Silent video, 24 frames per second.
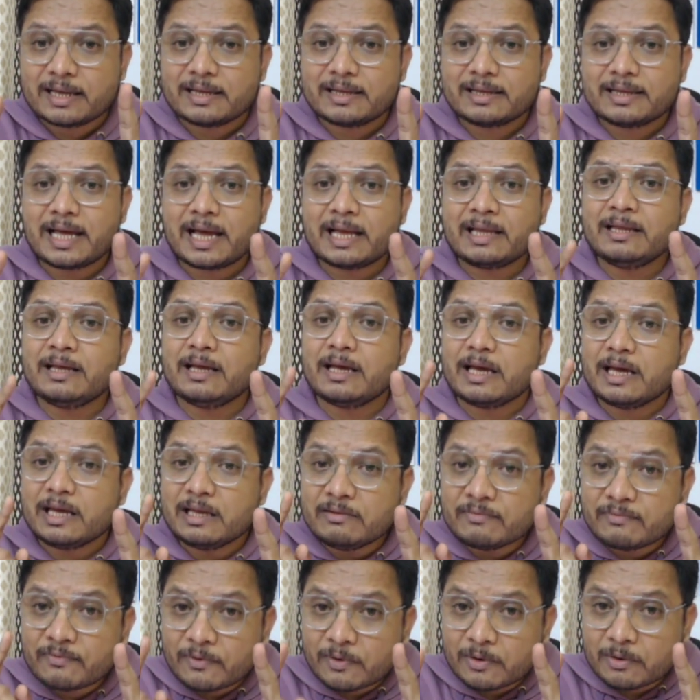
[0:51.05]
then
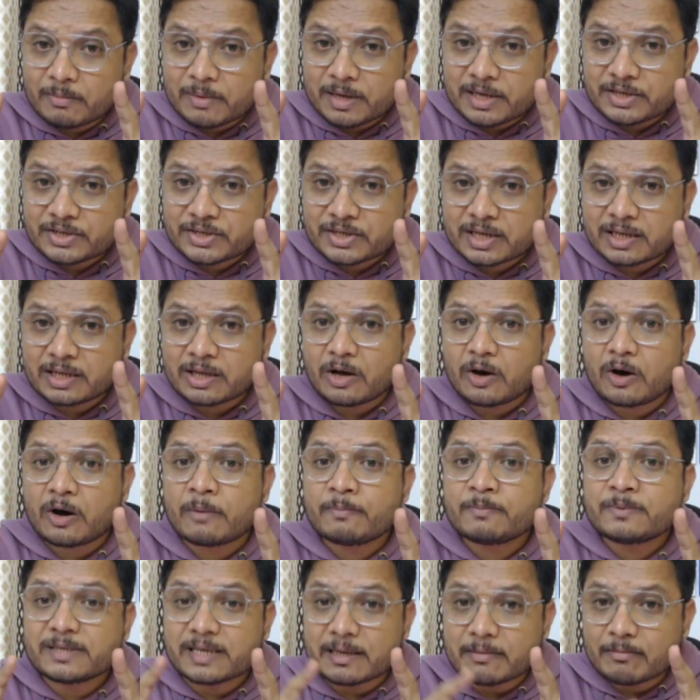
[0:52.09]
information
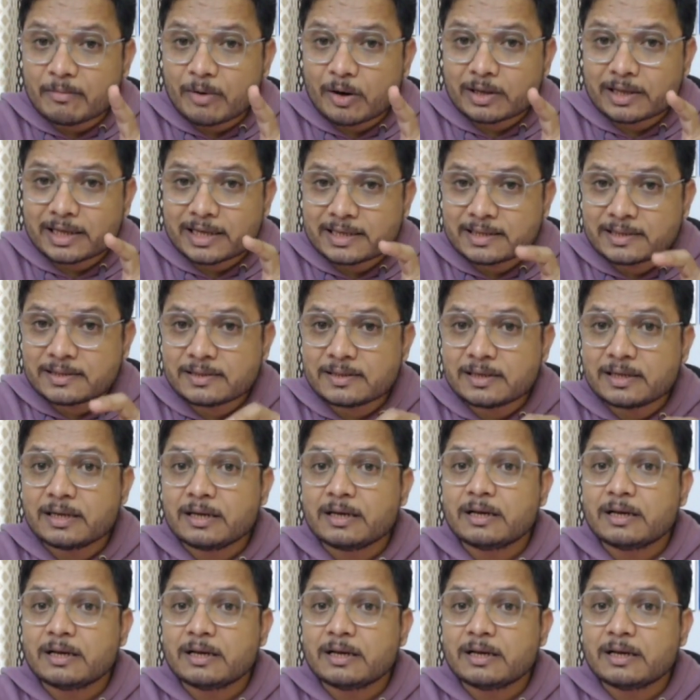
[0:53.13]
of symbol is